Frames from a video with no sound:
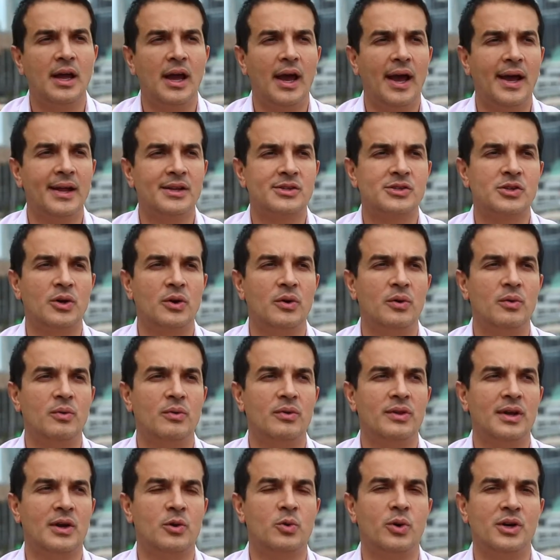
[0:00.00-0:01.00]
And so
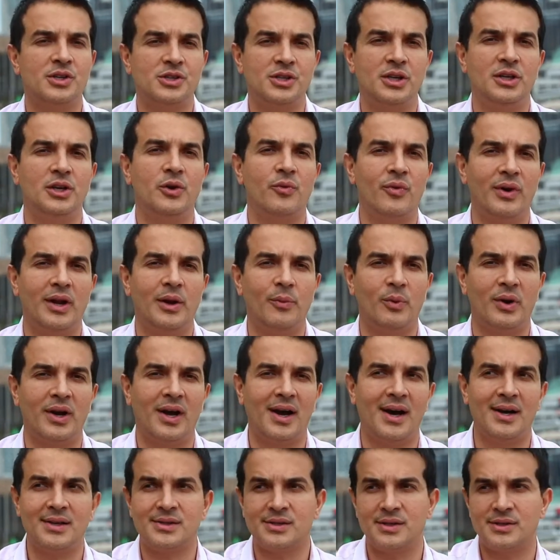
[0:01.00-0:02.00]
the question you really want
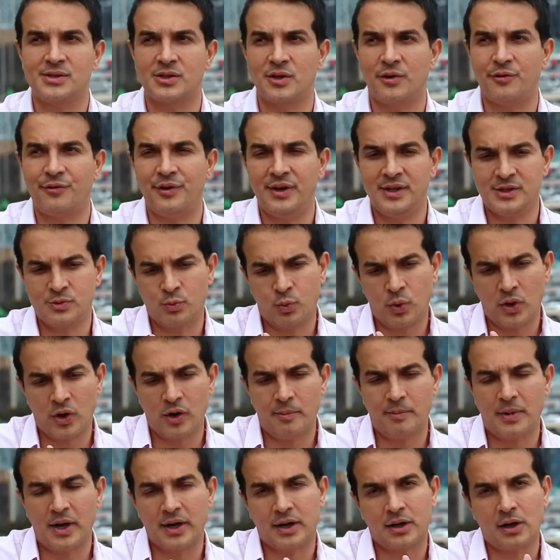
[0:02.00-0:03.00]
to ask yourself is, where are
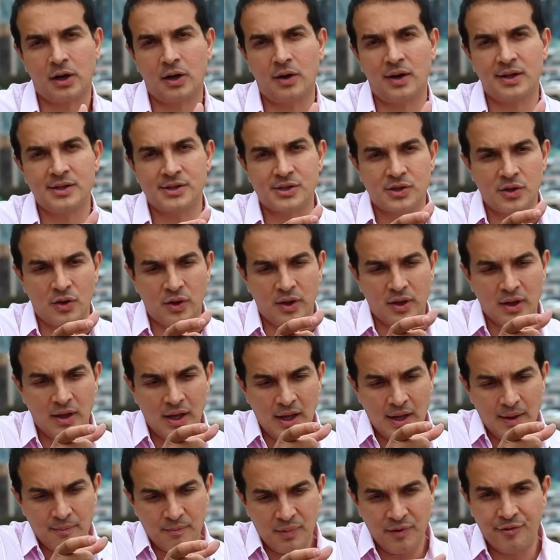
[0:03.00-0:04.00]
my clients going
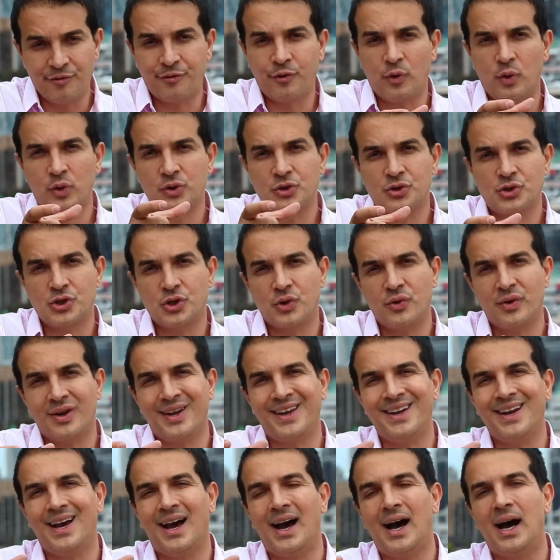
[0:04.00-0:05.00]
before, during,
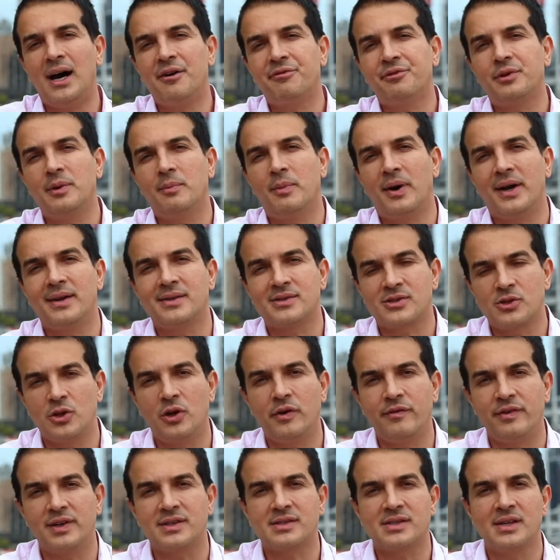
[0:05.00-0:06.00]
and after my
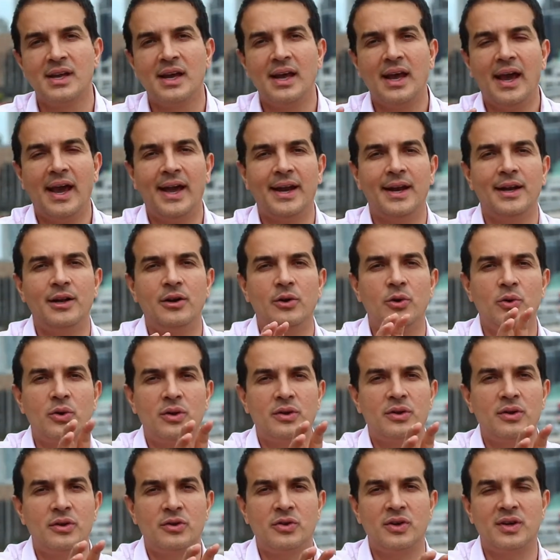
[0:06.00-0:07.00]
service? And then look
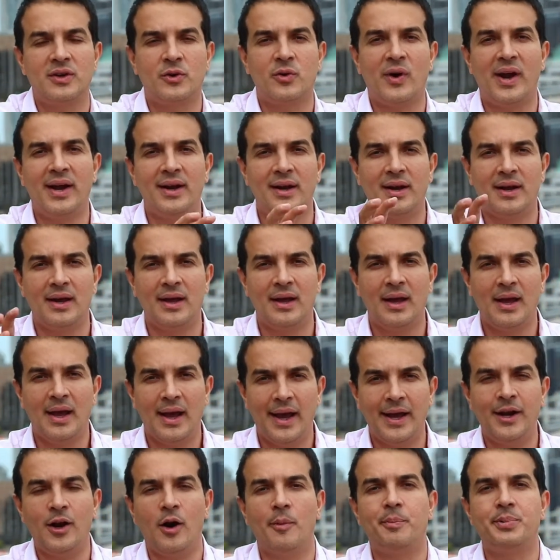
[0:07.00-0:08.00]
to create
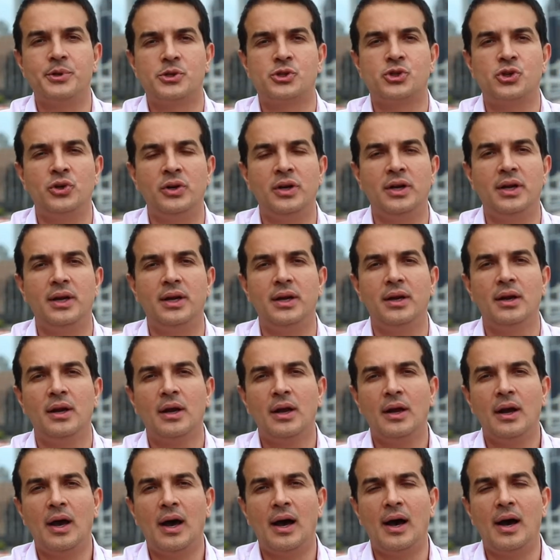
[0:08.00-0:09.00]
an opportunity
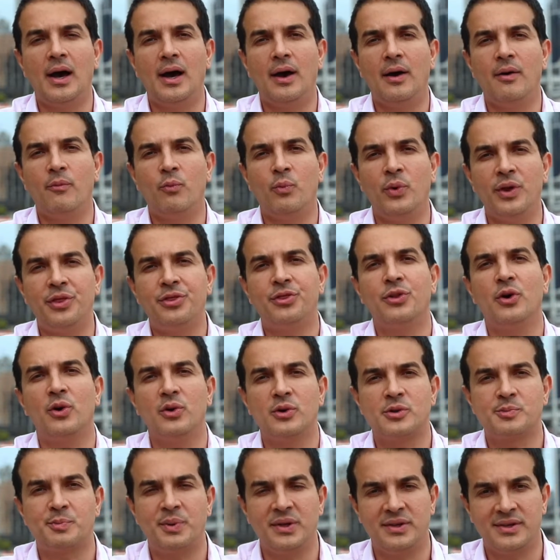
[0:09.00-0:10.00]
with
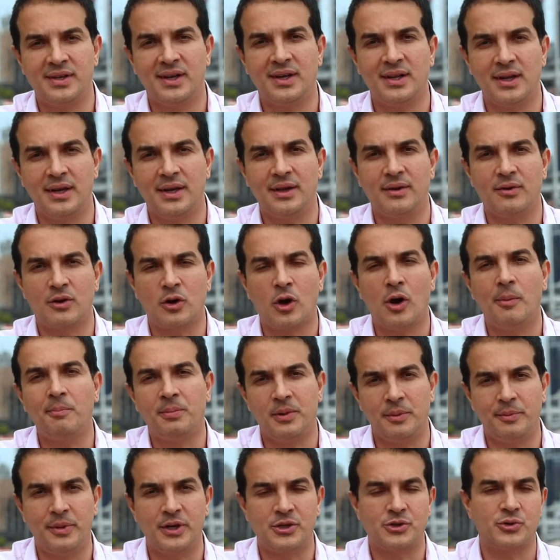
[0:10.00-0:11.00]
those particular
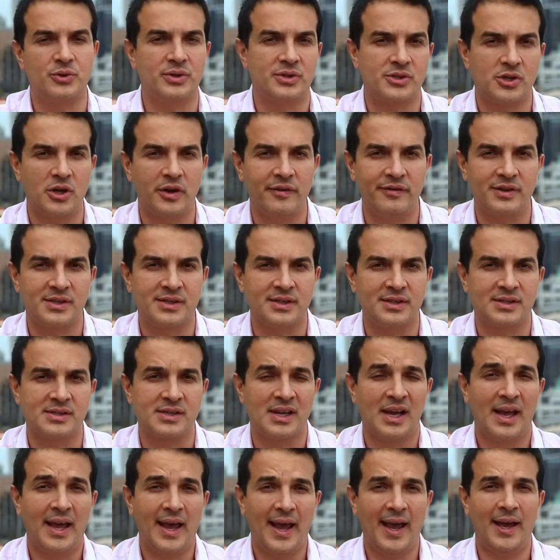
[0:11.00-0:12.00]
complementary services,
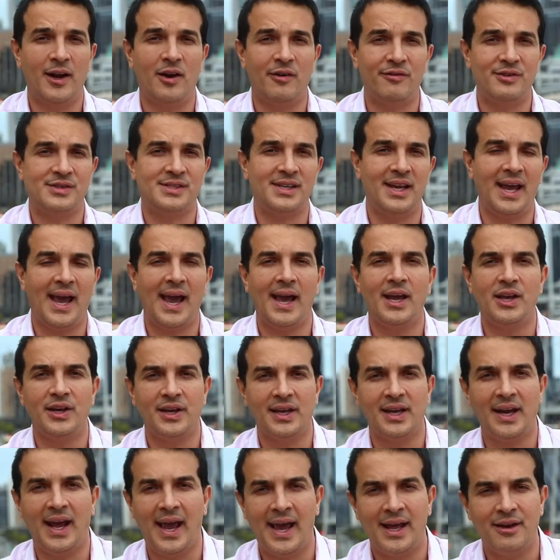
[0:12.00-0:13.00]
and obviously how you
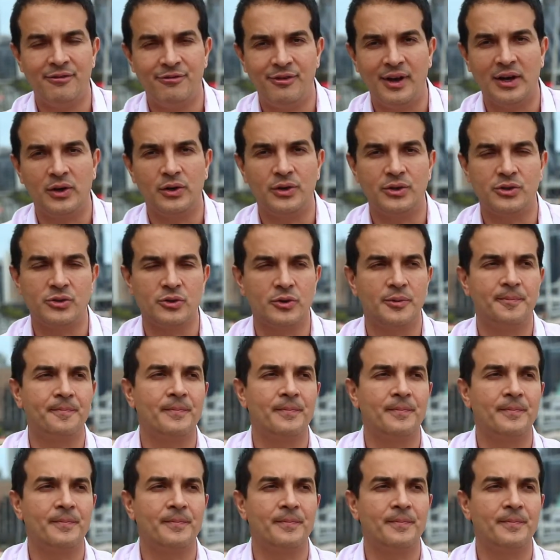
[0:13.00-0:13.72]
can add value to them.